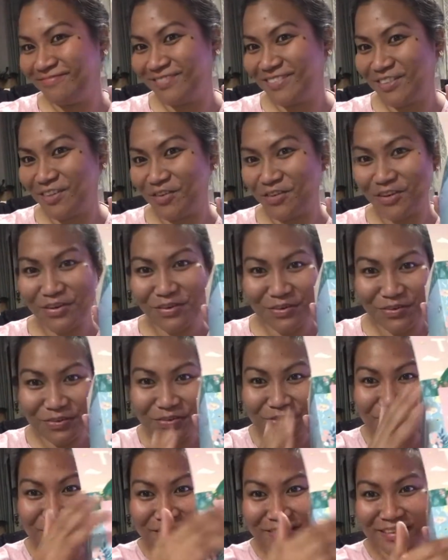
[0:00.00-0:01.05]
So cute.
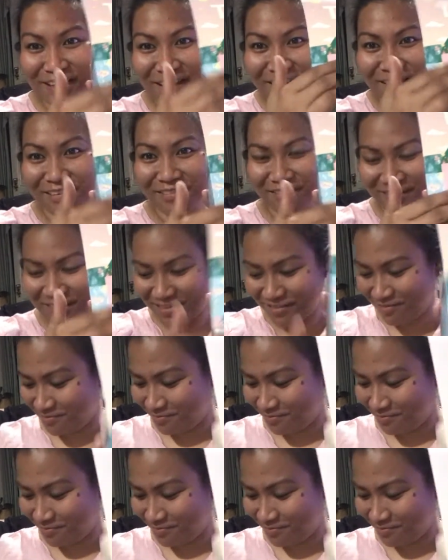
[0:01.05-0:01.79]
I love it.